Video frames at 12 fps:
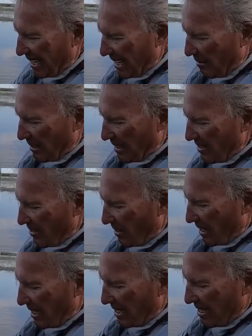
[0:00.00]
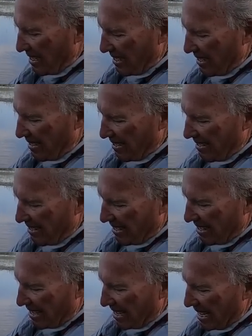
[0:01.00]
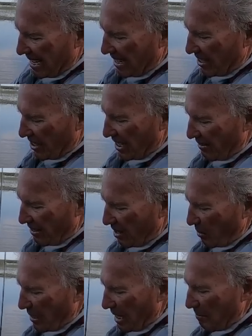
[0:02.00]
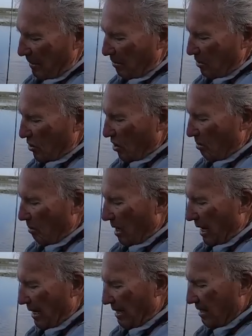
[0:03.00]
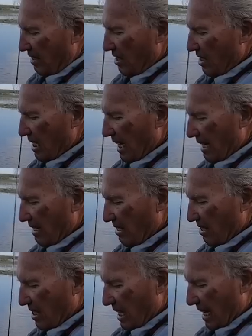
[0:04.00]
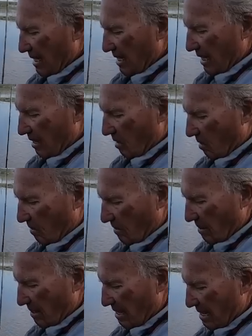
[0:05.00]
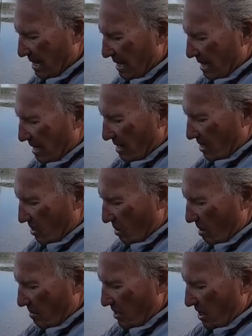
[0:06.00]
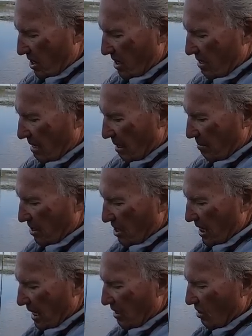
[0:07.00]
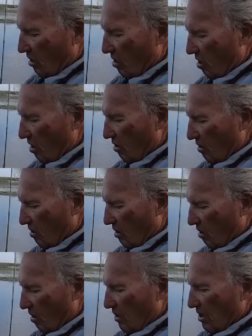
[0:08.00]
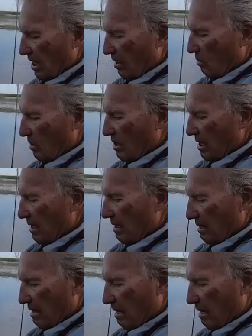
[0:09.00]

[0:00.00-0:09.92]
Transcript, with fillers: Hey, but that's all right. You never know when that big one's going to bite. You just can't. You just can't tell. So I'm just, I'm just setting the hook hard on on all these little ones, and